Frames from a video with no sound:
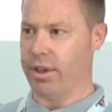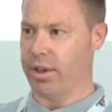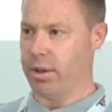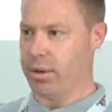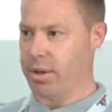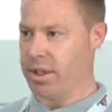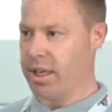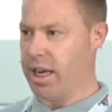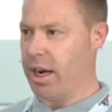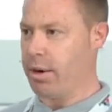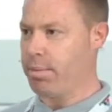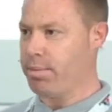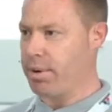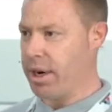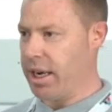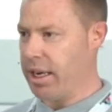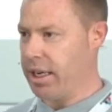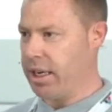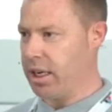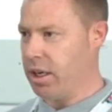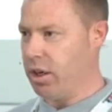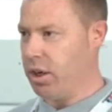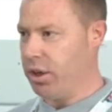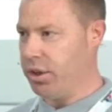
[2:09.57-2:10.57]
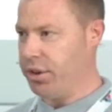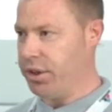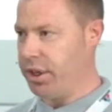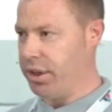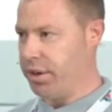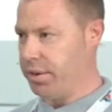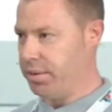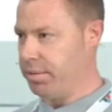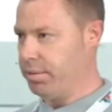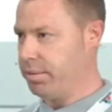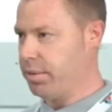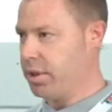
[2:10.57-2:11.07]
There was an outbreak in
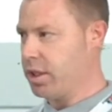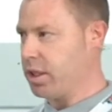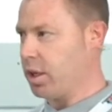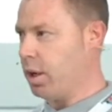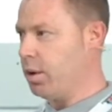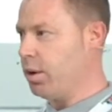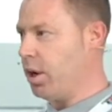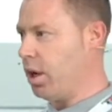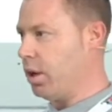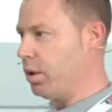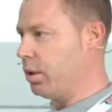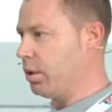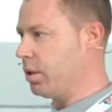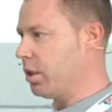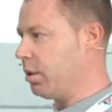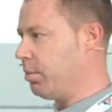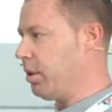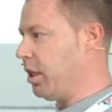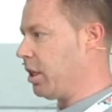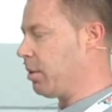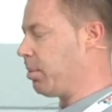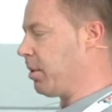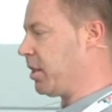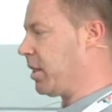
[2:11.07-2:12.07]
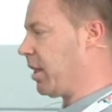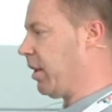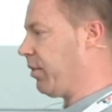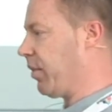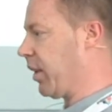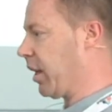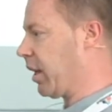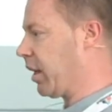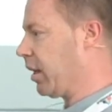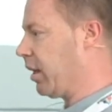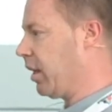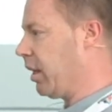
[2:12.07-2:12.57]
London, Soho to be
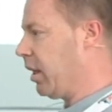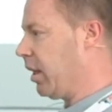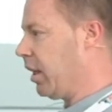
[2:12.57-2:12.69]
specific.